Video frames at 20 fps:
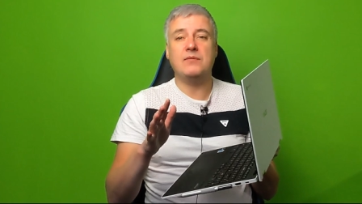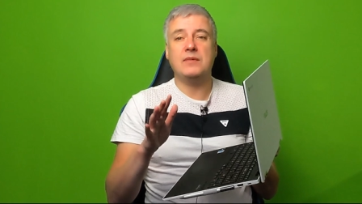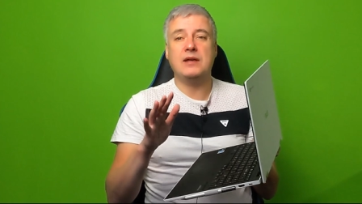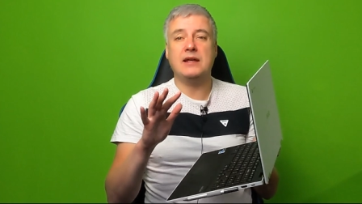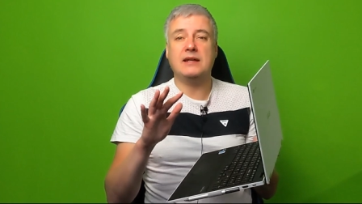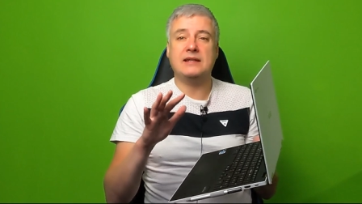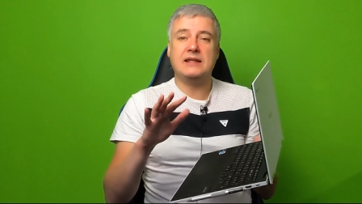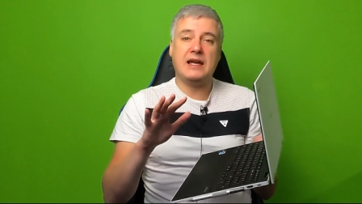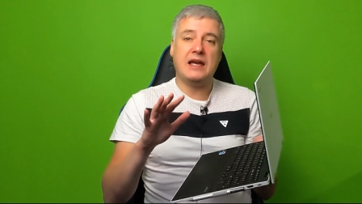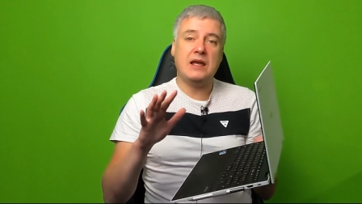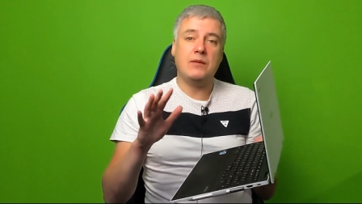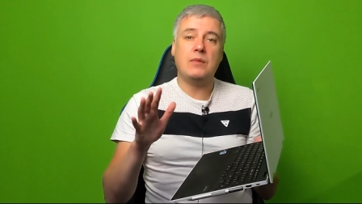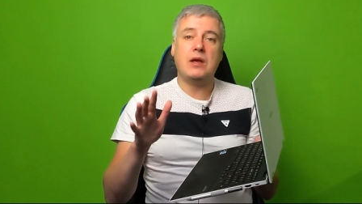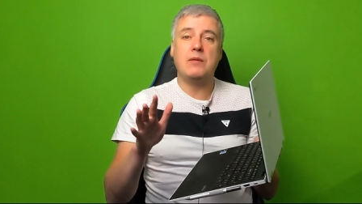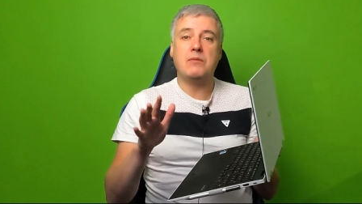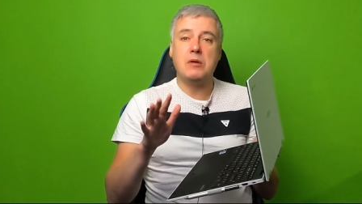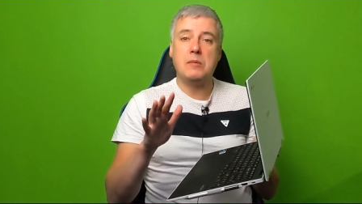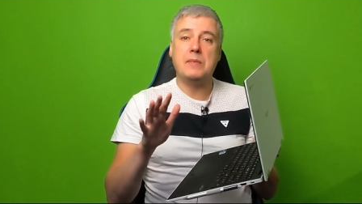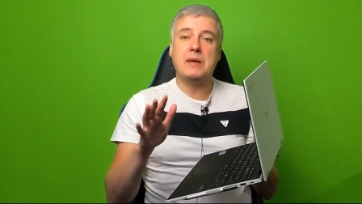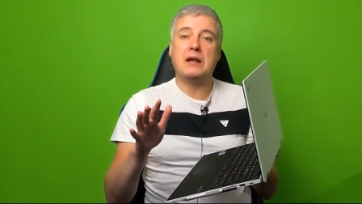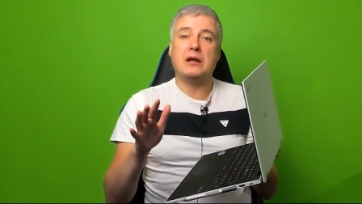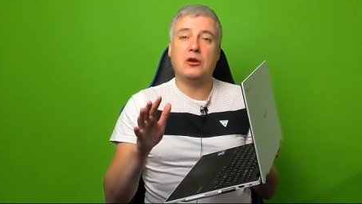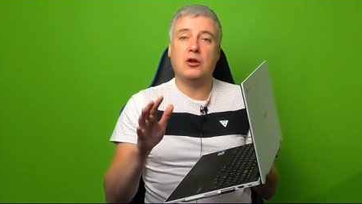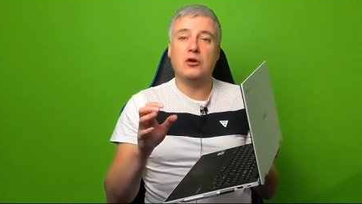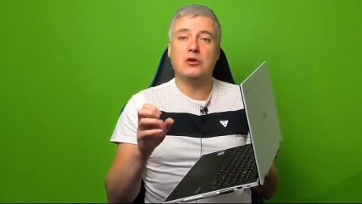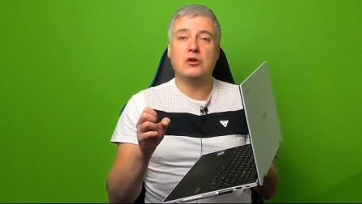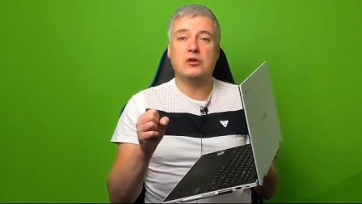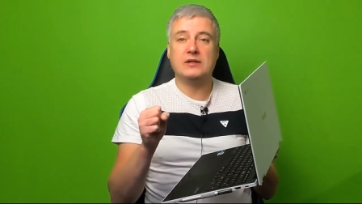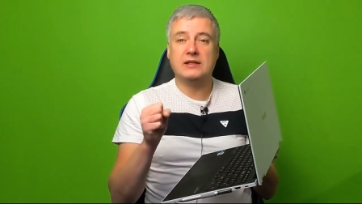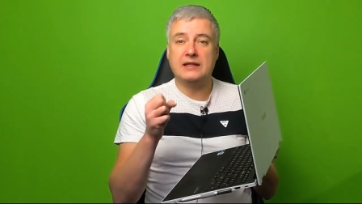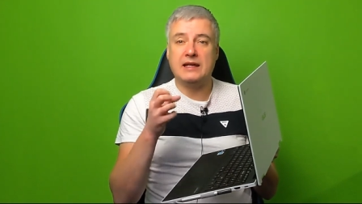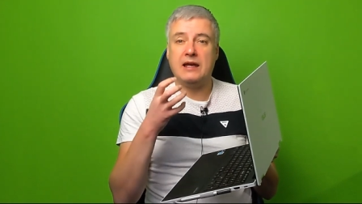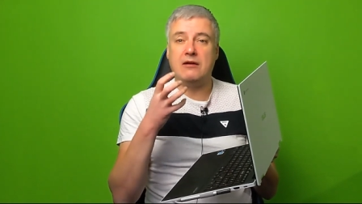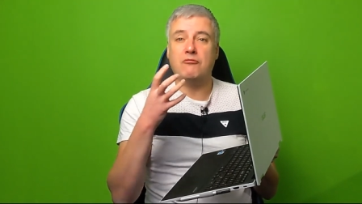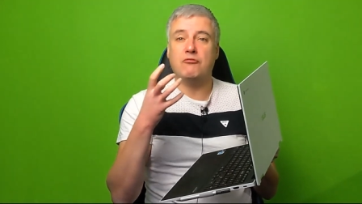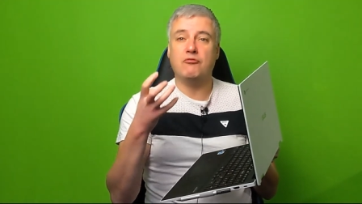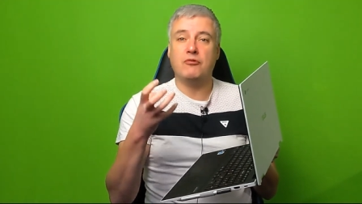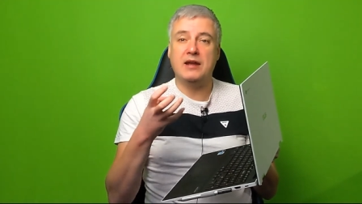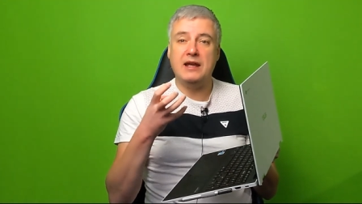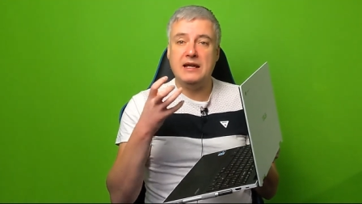me a day, maybe a bit longer to get
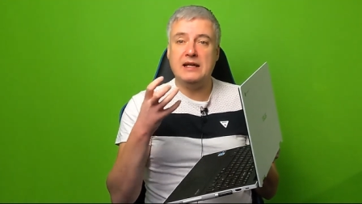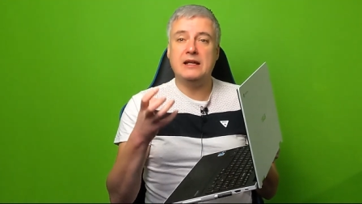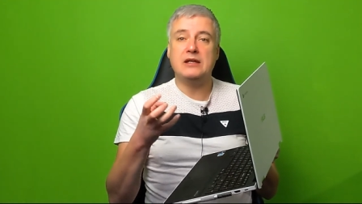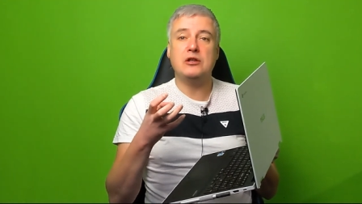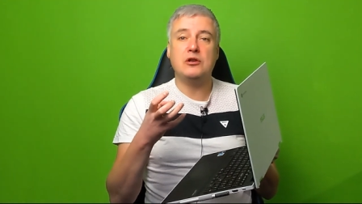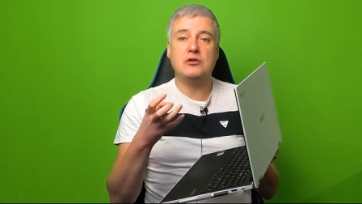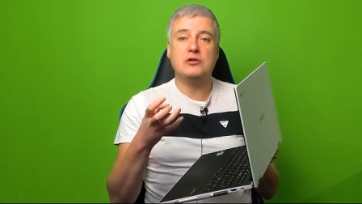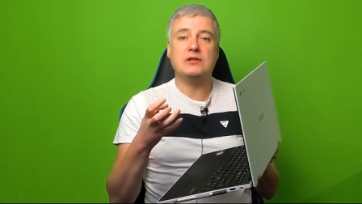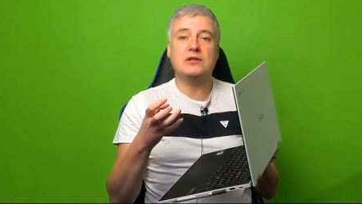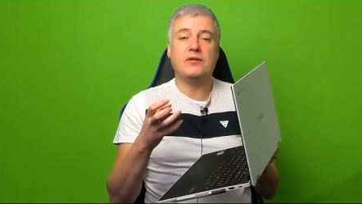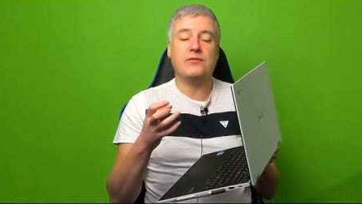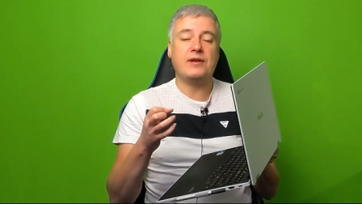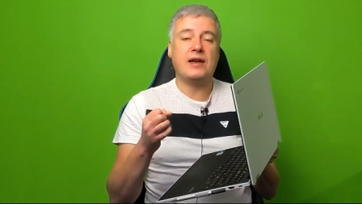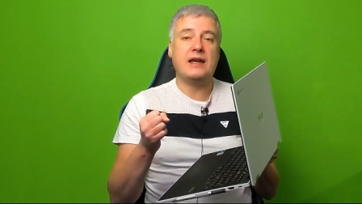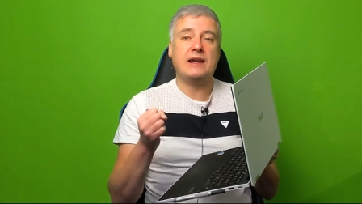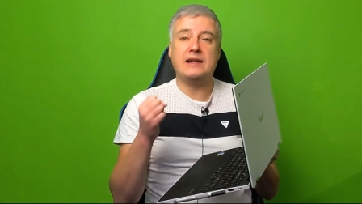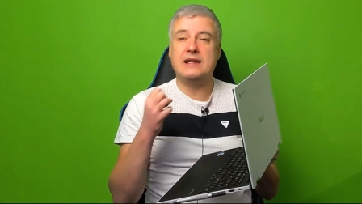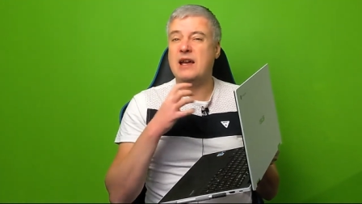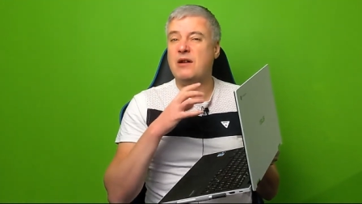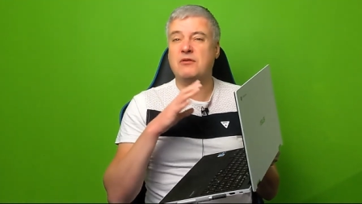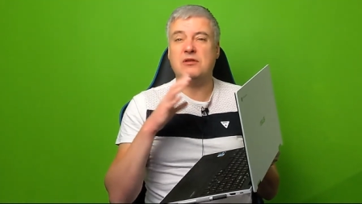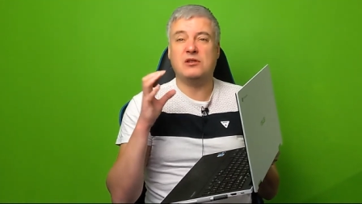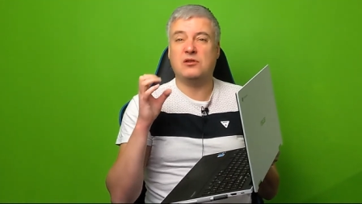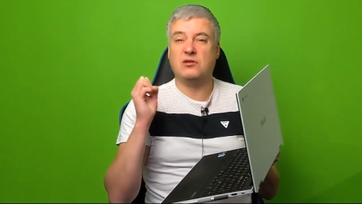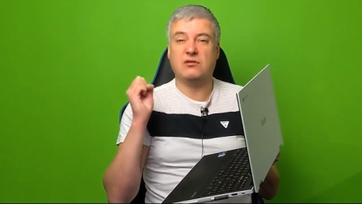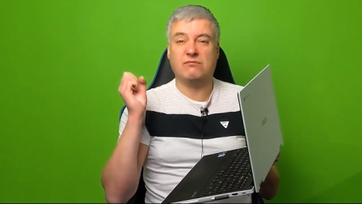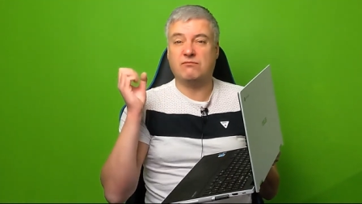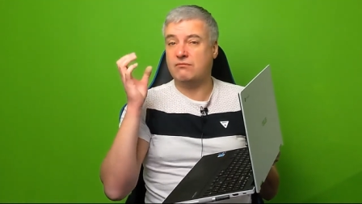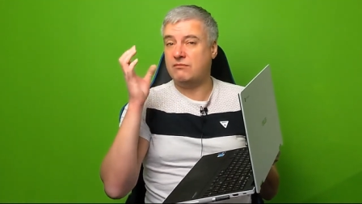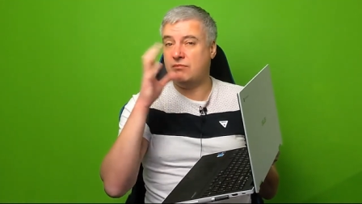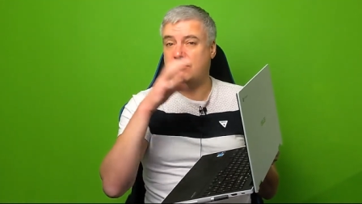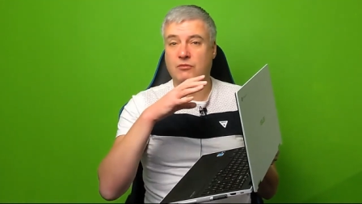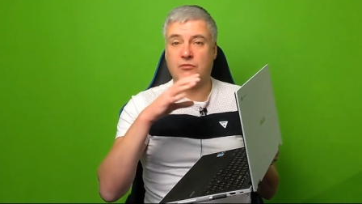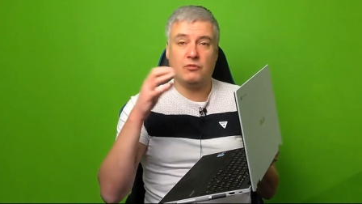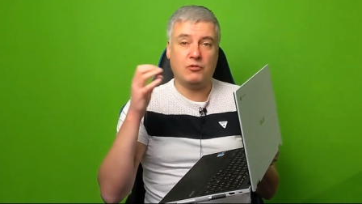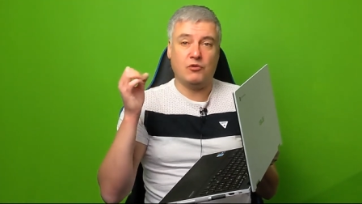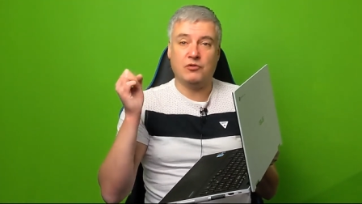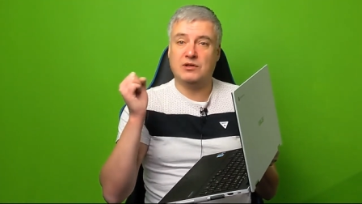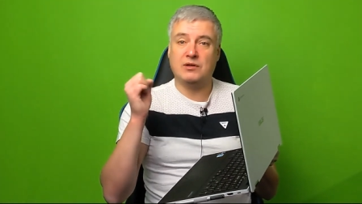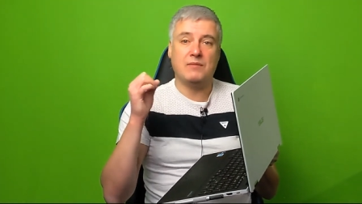really used to that, now it's just
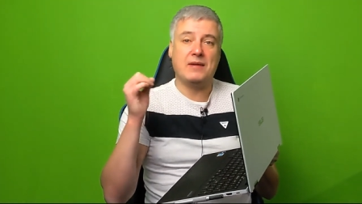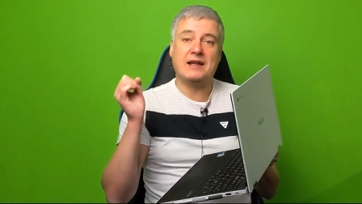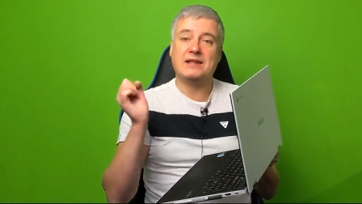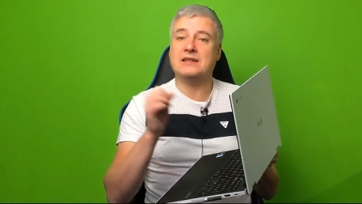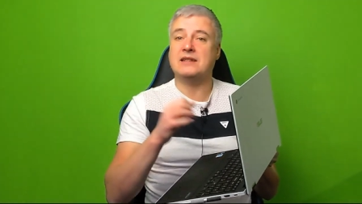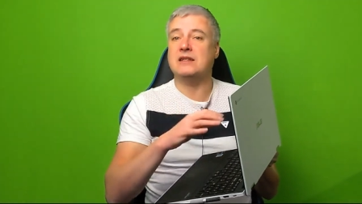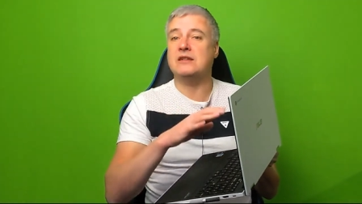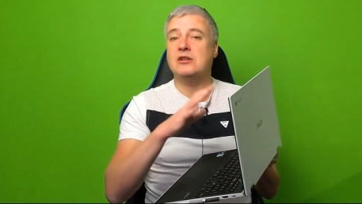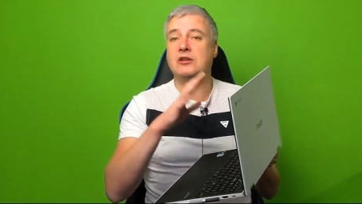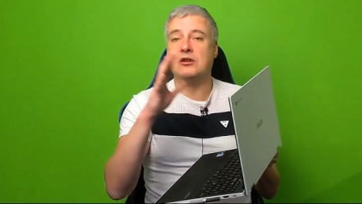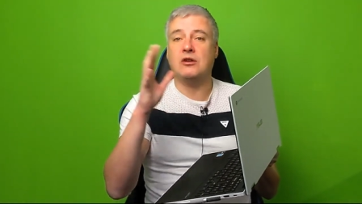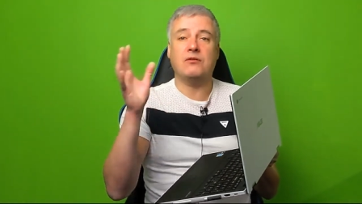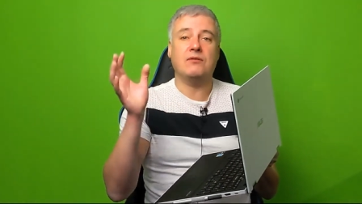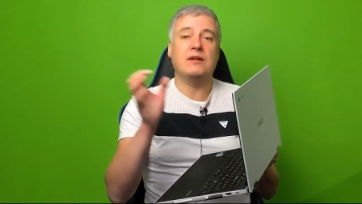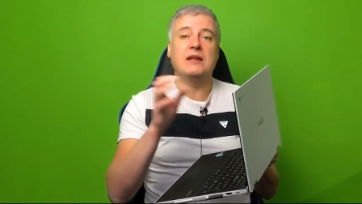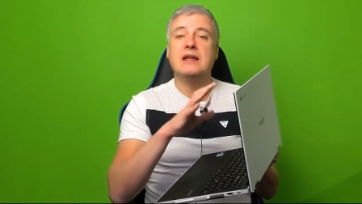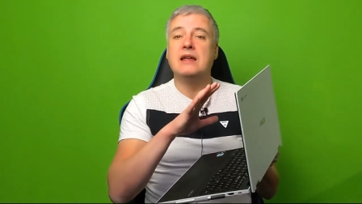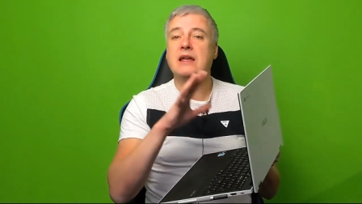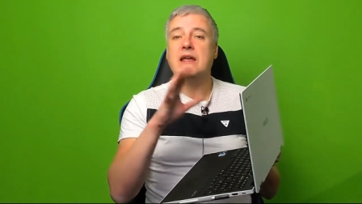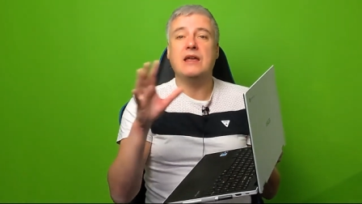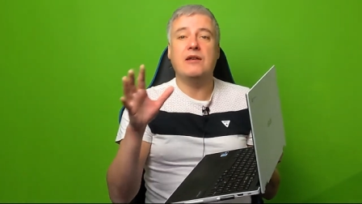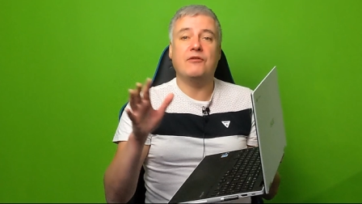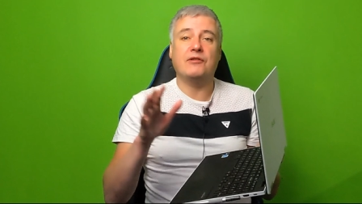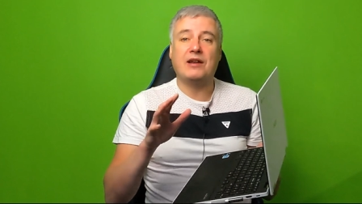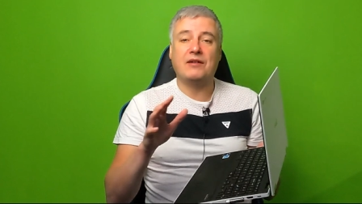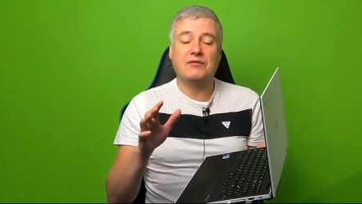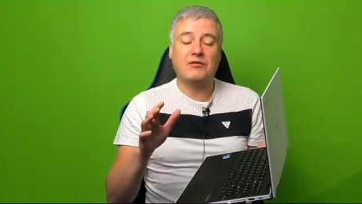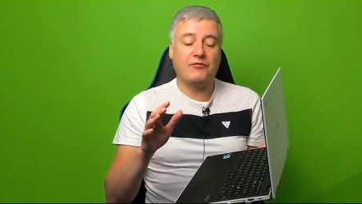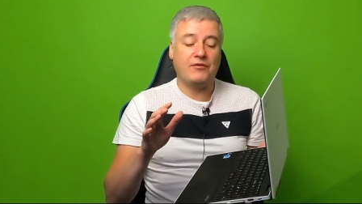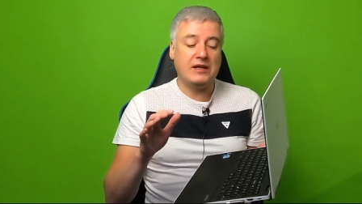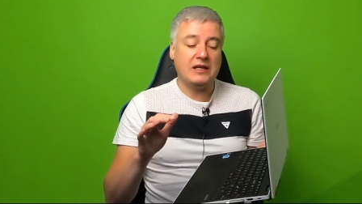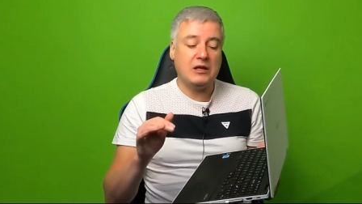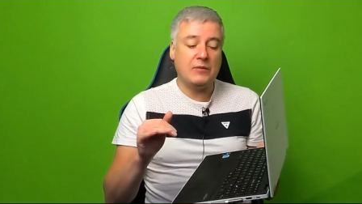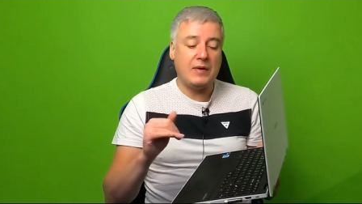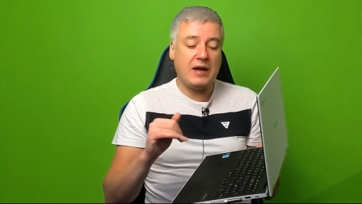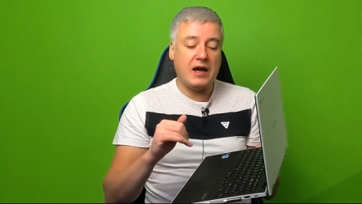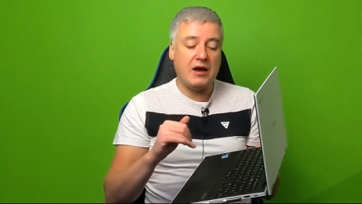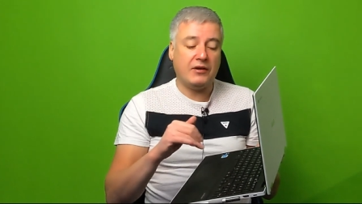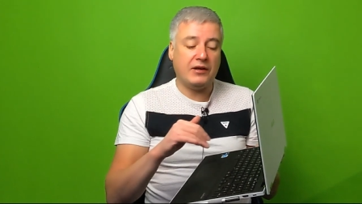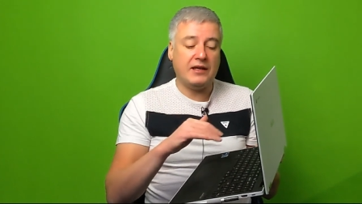automatic, you don't even have to think
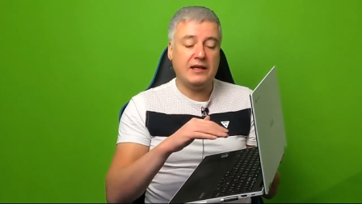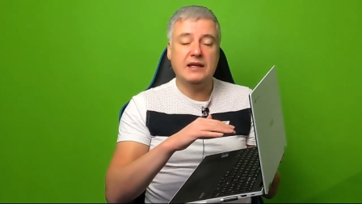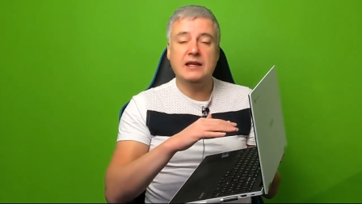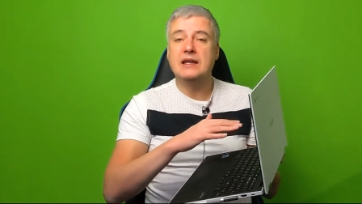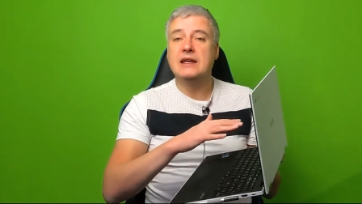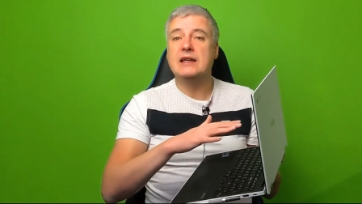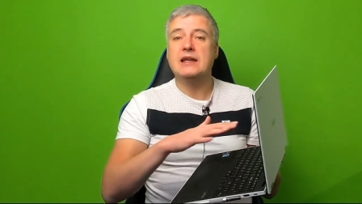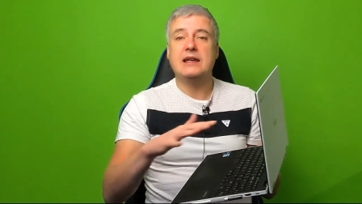about it.